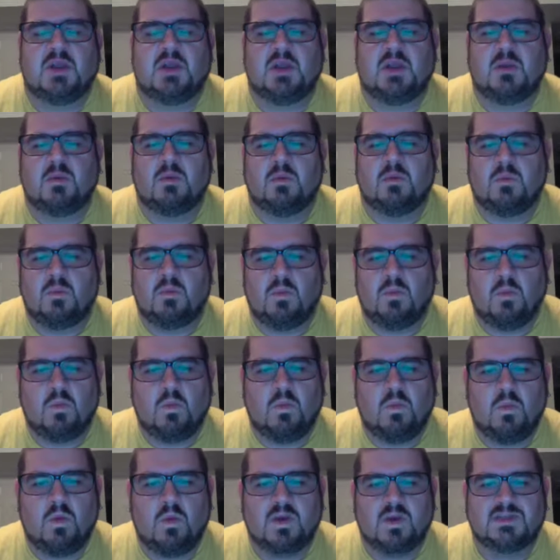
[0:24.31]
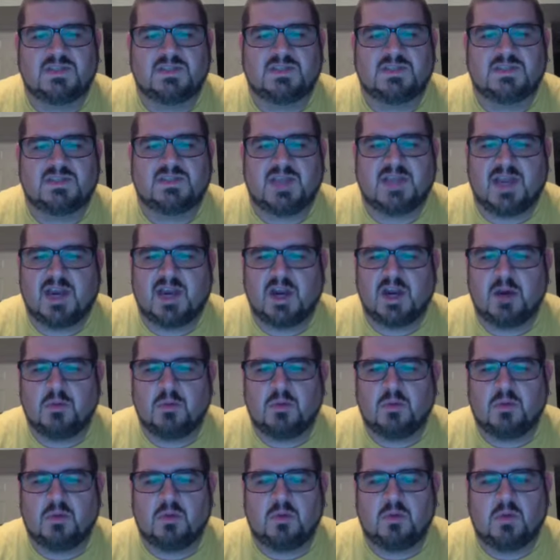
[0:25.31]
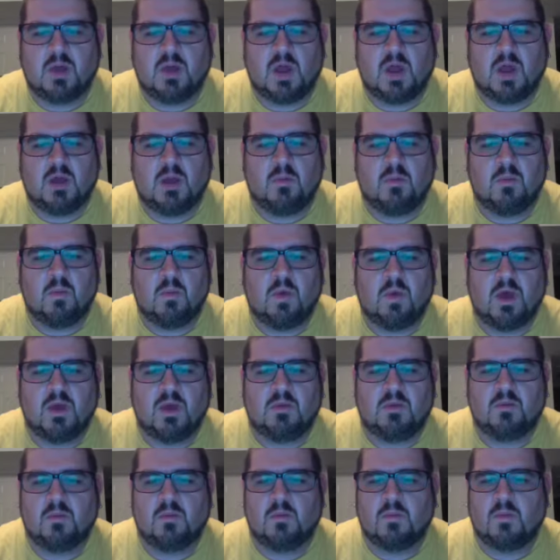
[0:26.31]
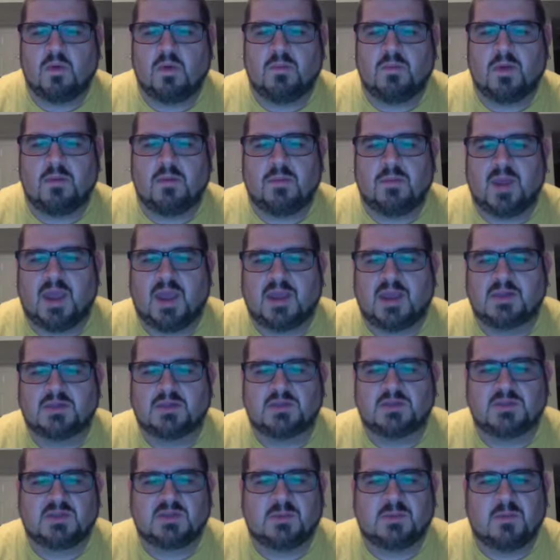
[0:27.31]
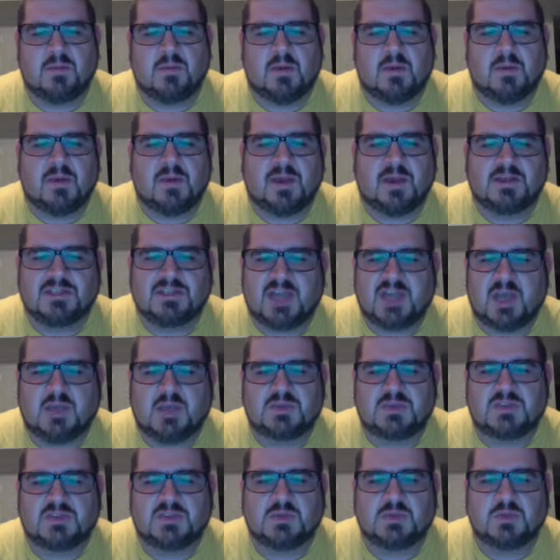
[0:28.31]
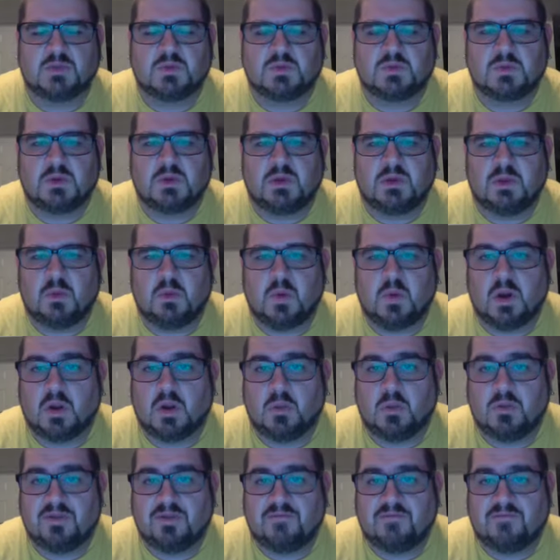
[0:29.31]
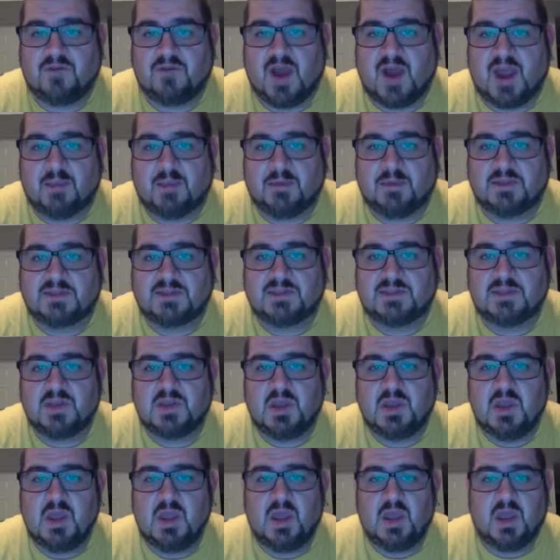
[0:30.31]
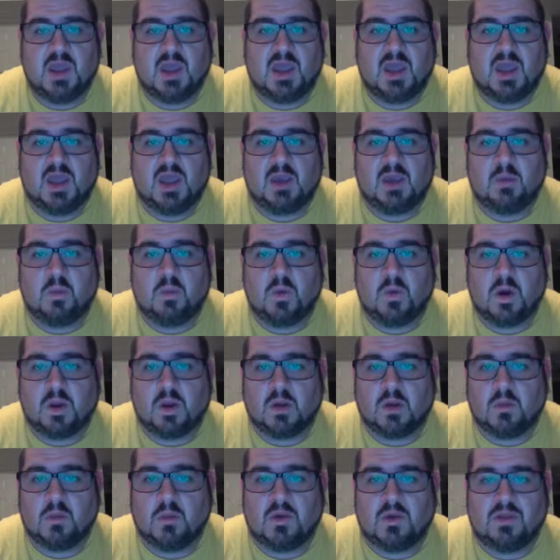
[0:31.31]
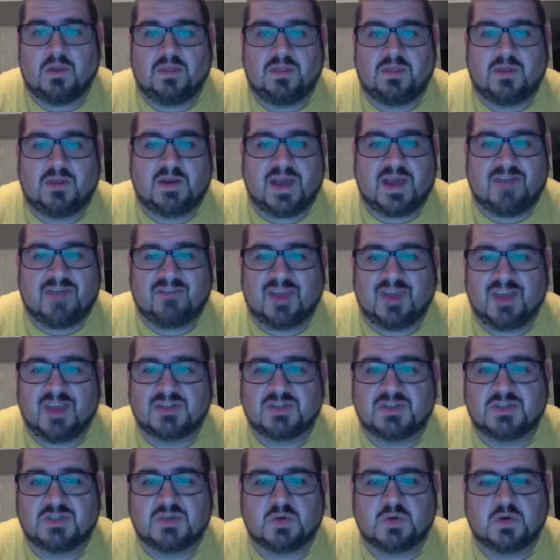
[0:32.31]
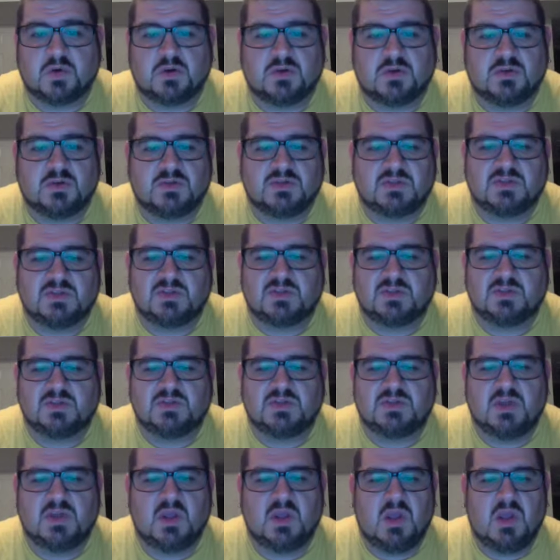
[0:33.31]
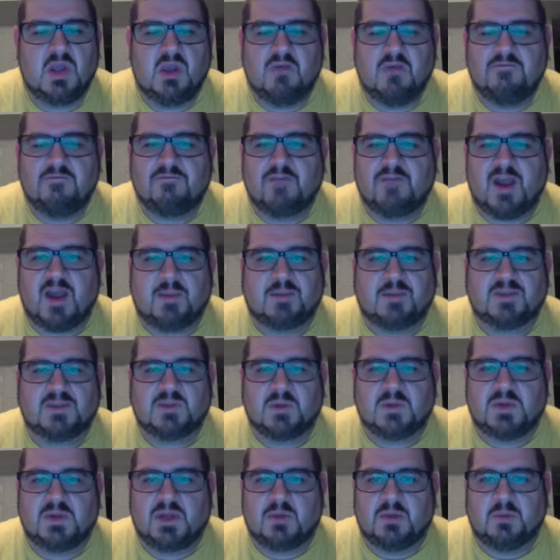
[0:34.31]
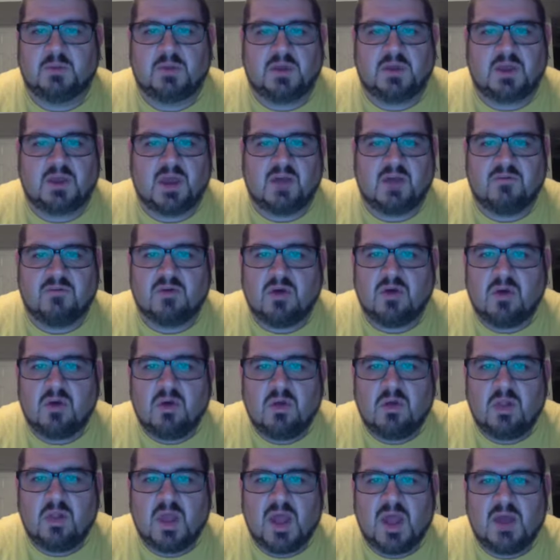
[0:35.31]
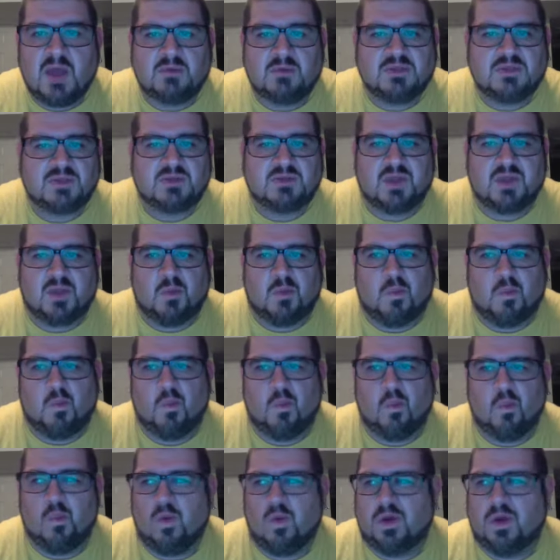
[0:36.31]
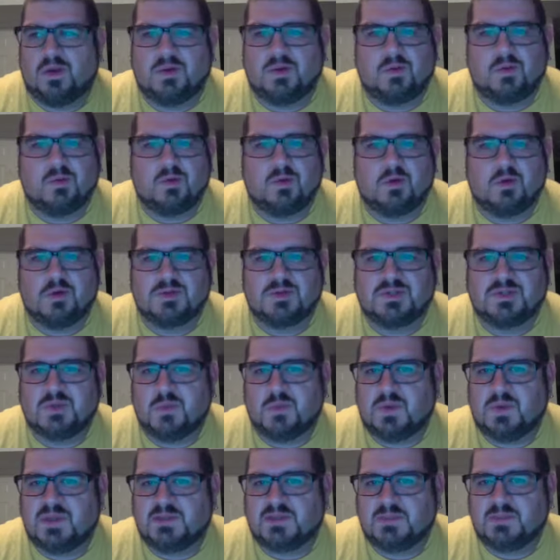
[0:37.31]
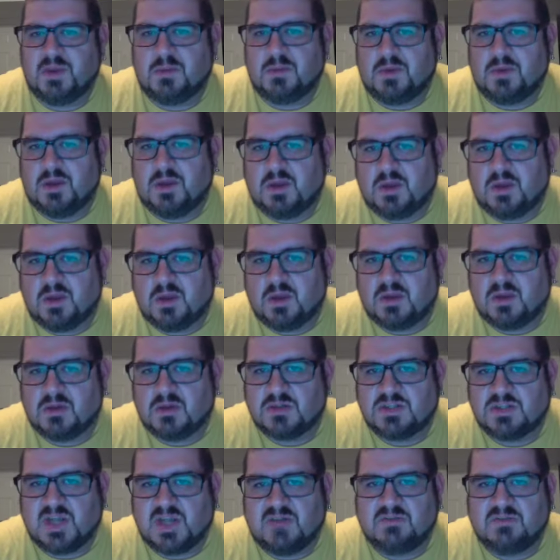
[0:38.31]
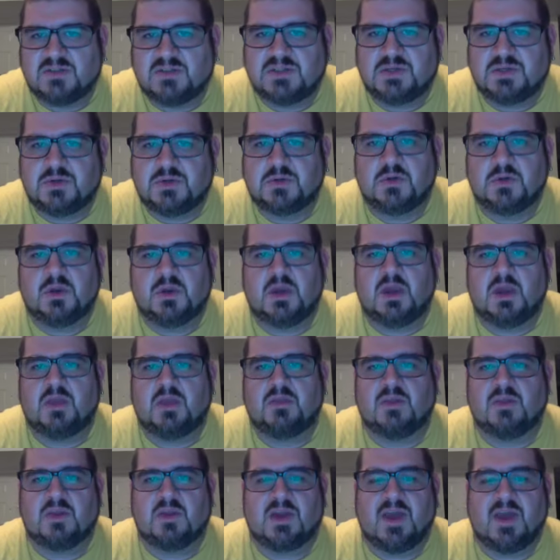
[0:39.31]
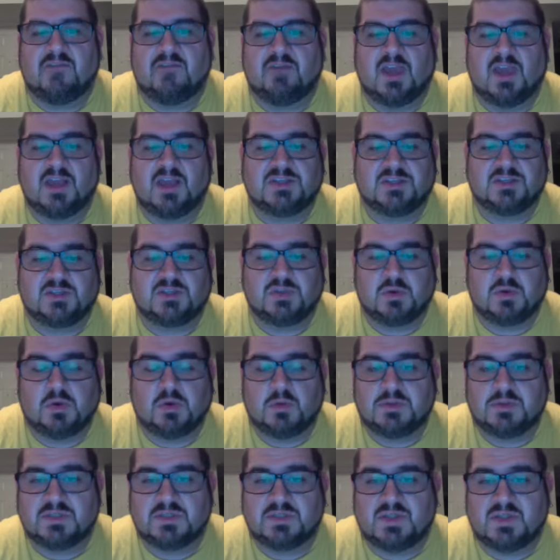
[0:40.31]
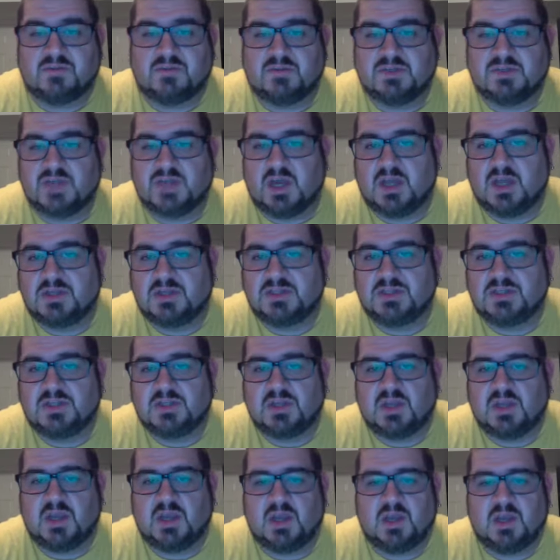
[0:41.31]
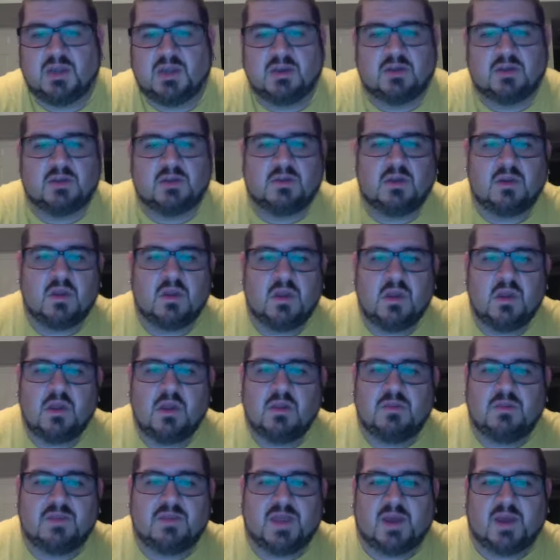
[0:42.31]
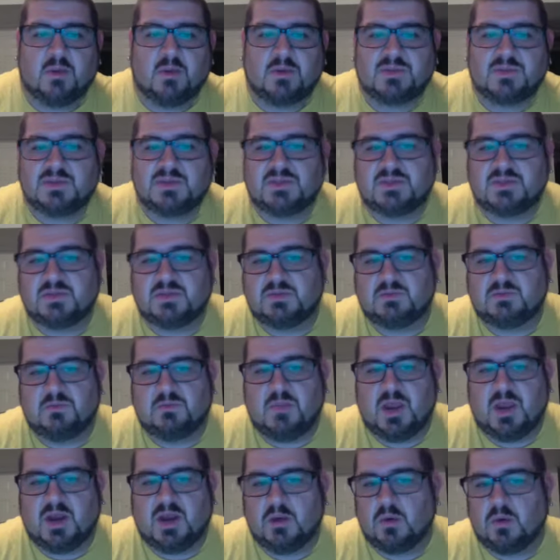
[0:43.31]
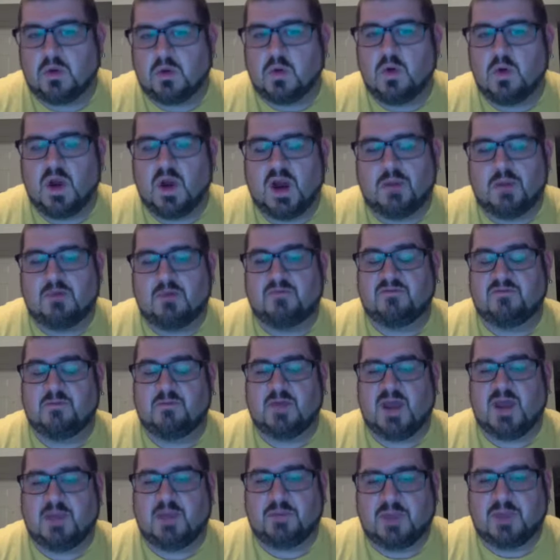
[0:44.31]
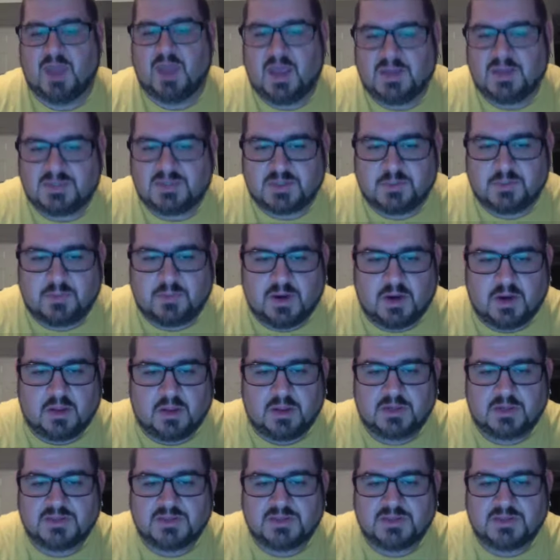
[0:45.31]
It wasn't terrible. What one of my main some of my main challenges was really working with the fragments and working with the navigation drawer. This is fragments we didn't really cover a whole lot, just like 1 or 2 weeks maybe in Java 2, and the navigation drawer was never touched, and that was made a requirement for my application apparently.